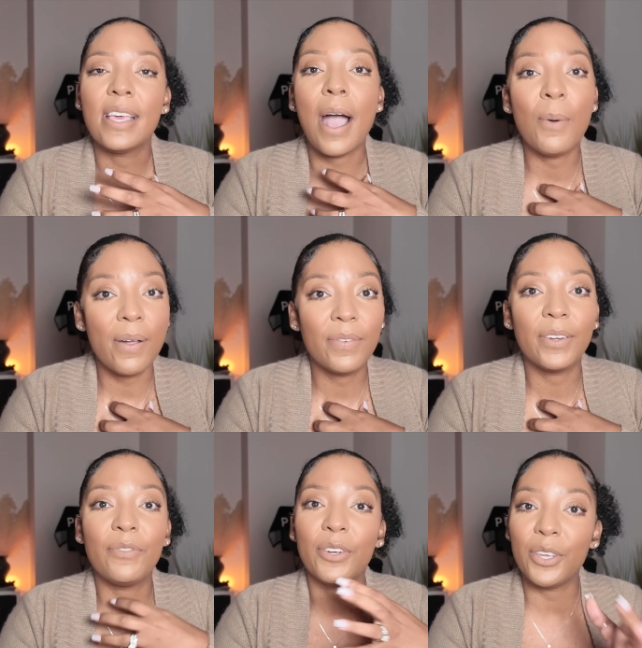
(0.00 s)

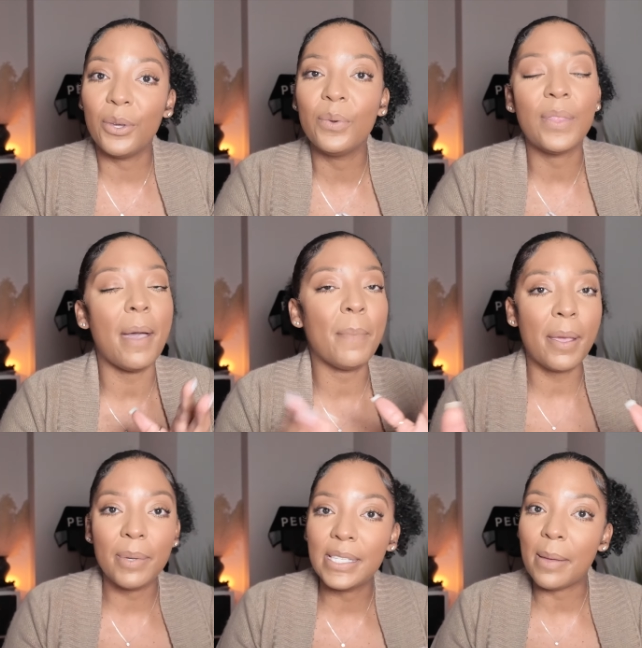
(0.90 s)
However, for you, that
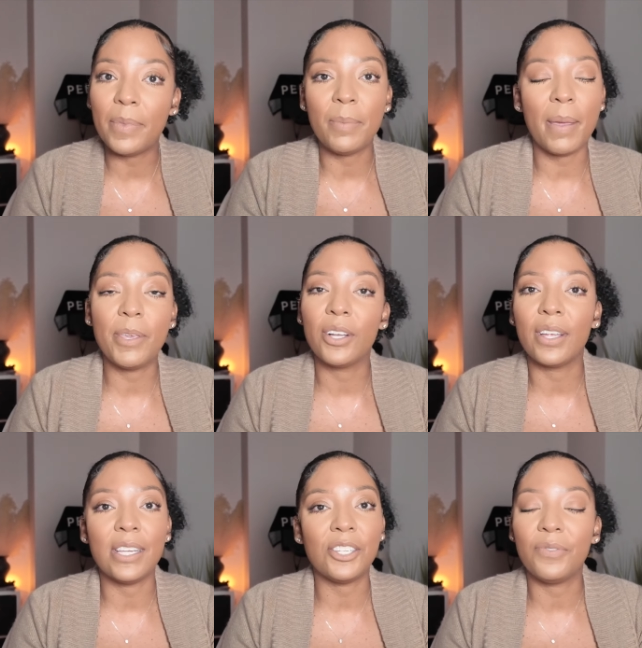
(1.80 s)
might be something maybe you're
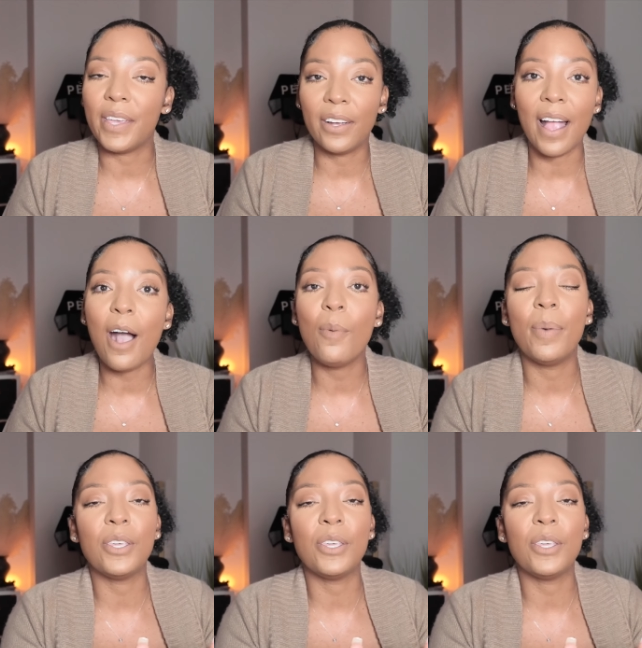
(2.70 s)
gonna just figure out,